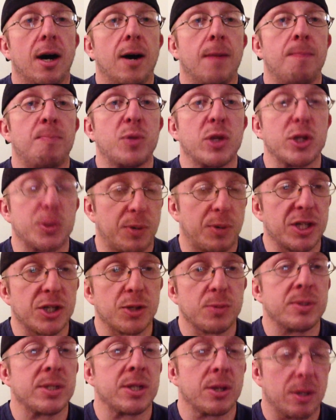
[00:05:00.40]
are
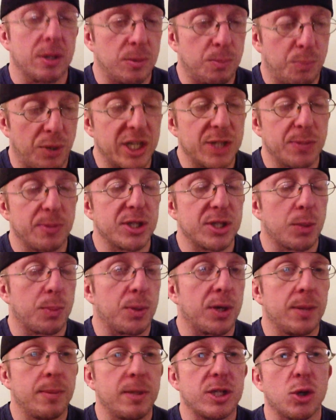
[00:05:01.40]

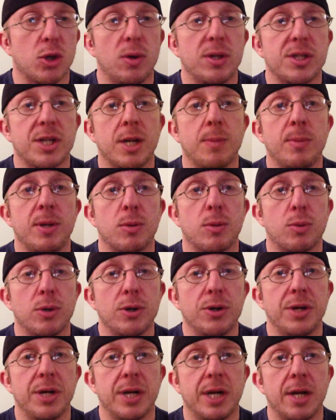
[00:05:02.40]
pretty much always going to be
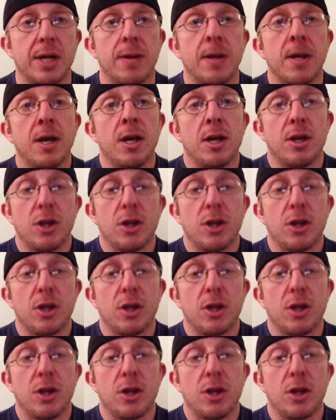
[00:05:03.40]
rooted in,